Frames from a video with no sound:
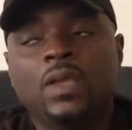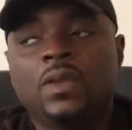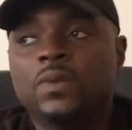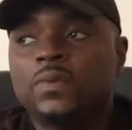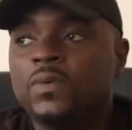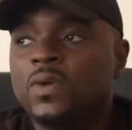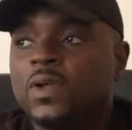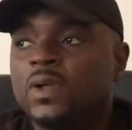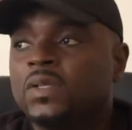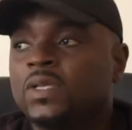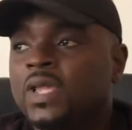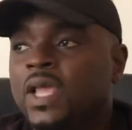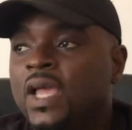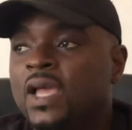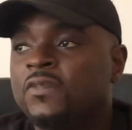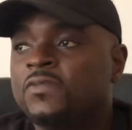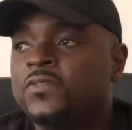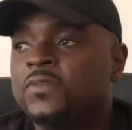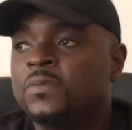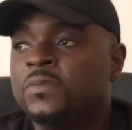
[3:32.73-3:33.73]
Well, they
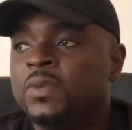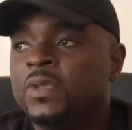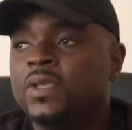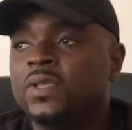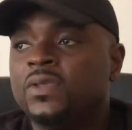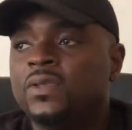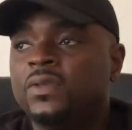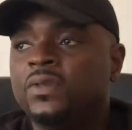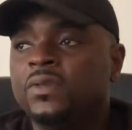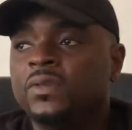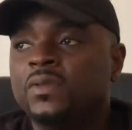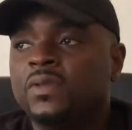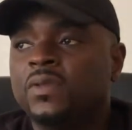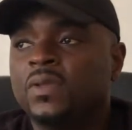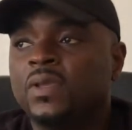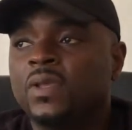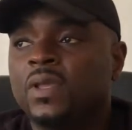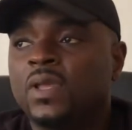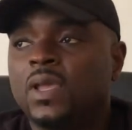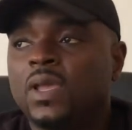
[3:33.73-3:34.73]
have to be
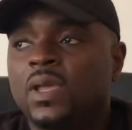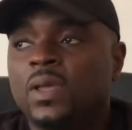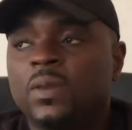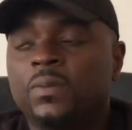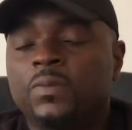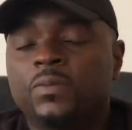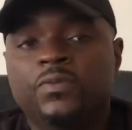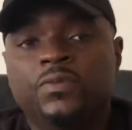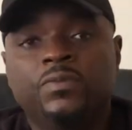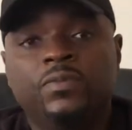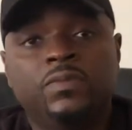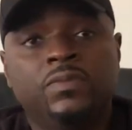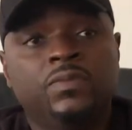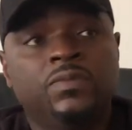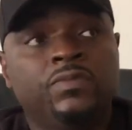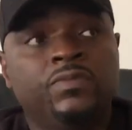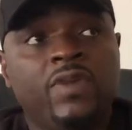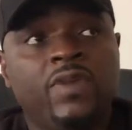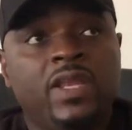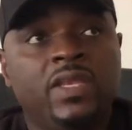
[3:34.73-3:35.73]

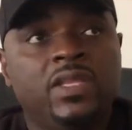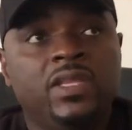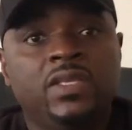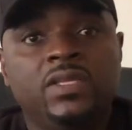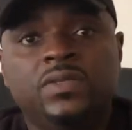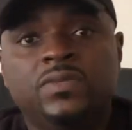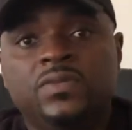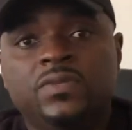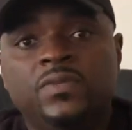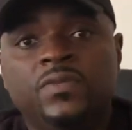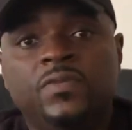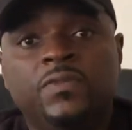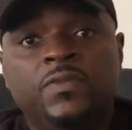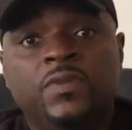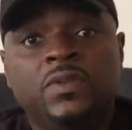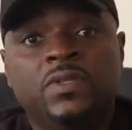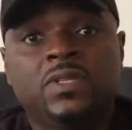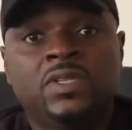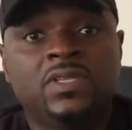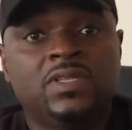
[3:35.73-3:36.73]
ready
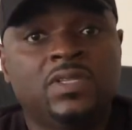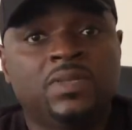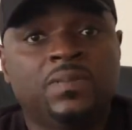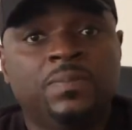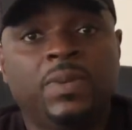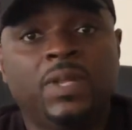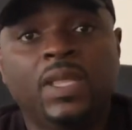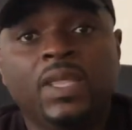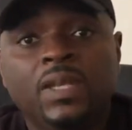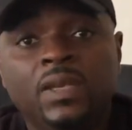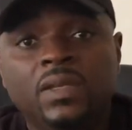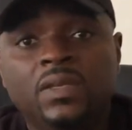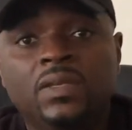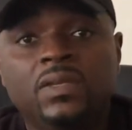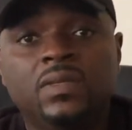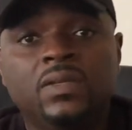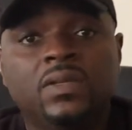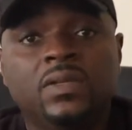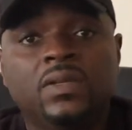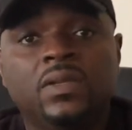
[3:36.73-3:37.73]
for disciplined,
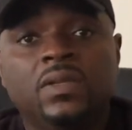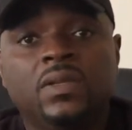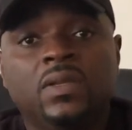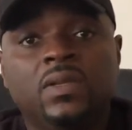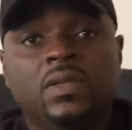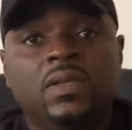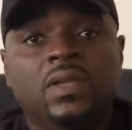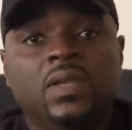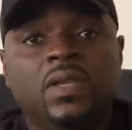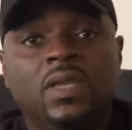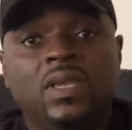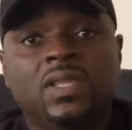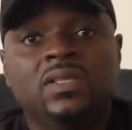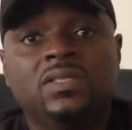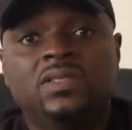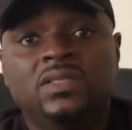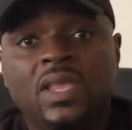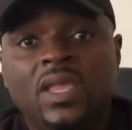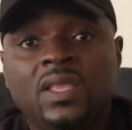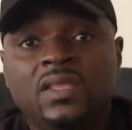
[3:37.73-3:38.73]

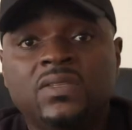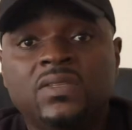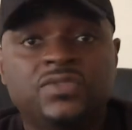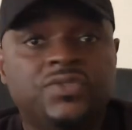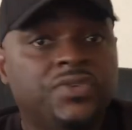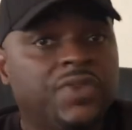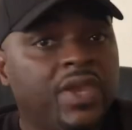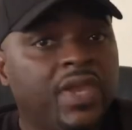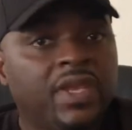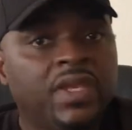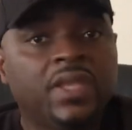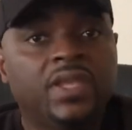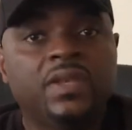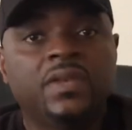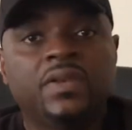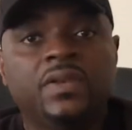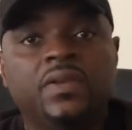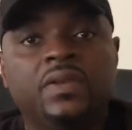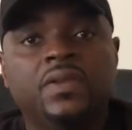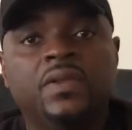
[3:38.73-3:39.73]
intense training,
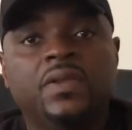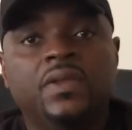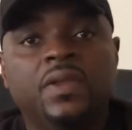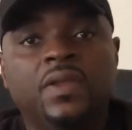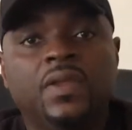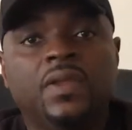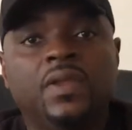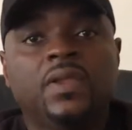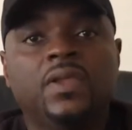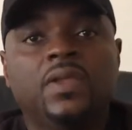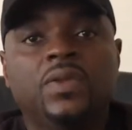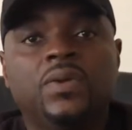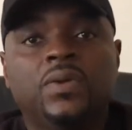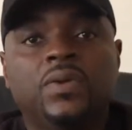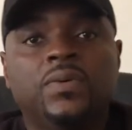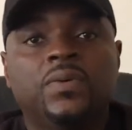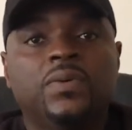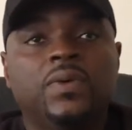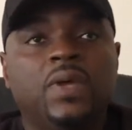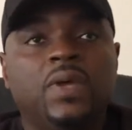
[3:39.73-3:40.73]
you
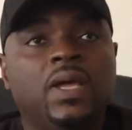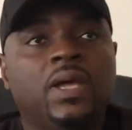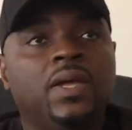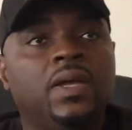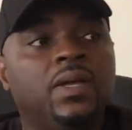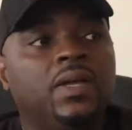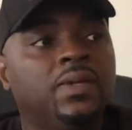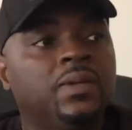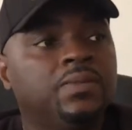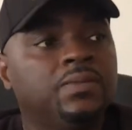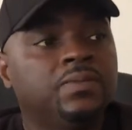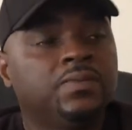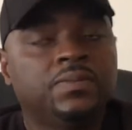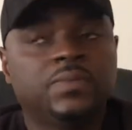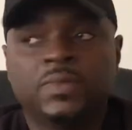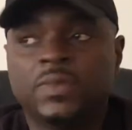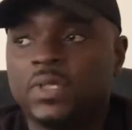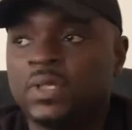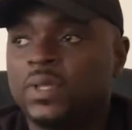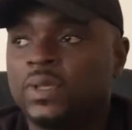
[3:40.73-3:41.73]
know.
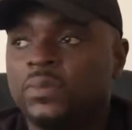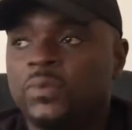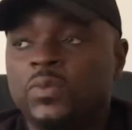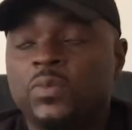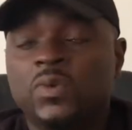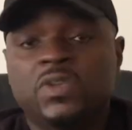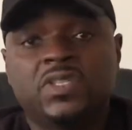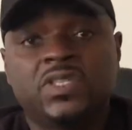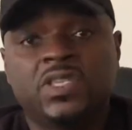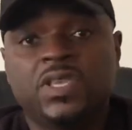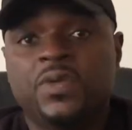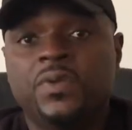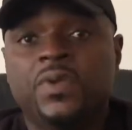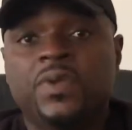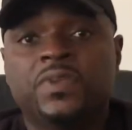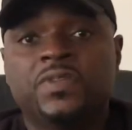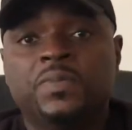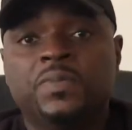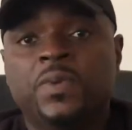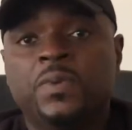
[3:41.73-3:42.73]
You want
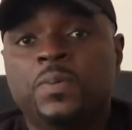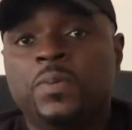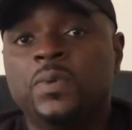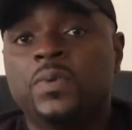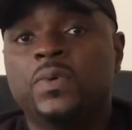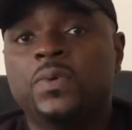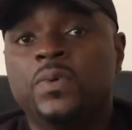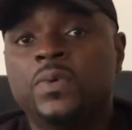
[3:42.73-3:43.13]
serious people,